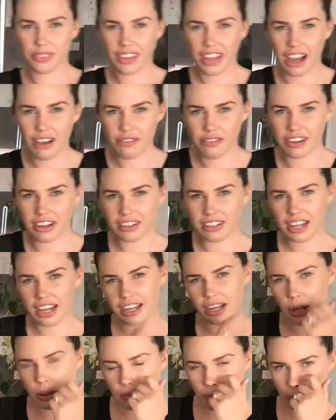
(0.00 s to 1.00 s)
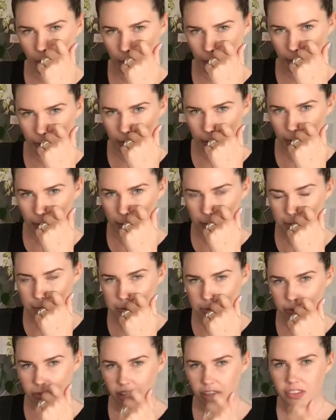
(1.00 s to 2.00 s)
I feel like
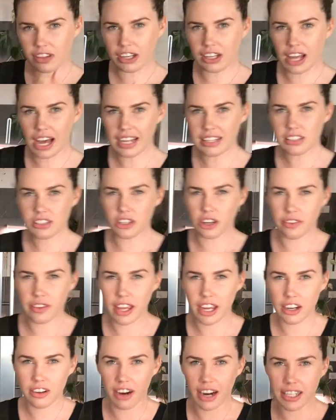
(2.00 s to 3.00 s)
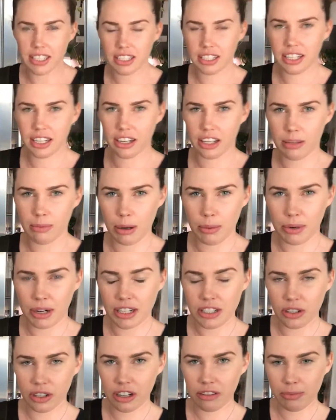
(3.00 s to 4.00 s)
the light's not that great in here at the moment. I
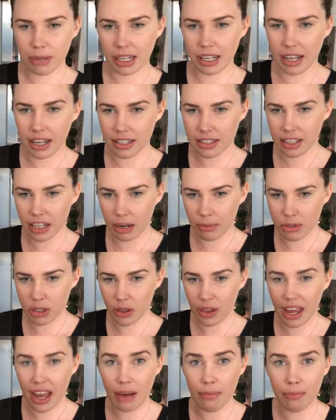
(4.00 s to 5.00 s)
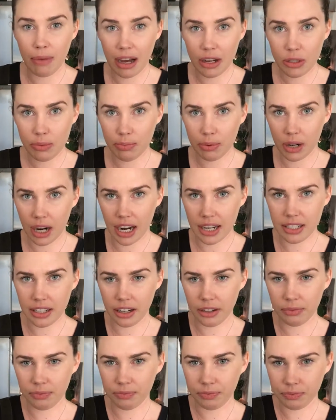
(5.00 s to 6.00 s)
don't have my light set up, so they are much brighter.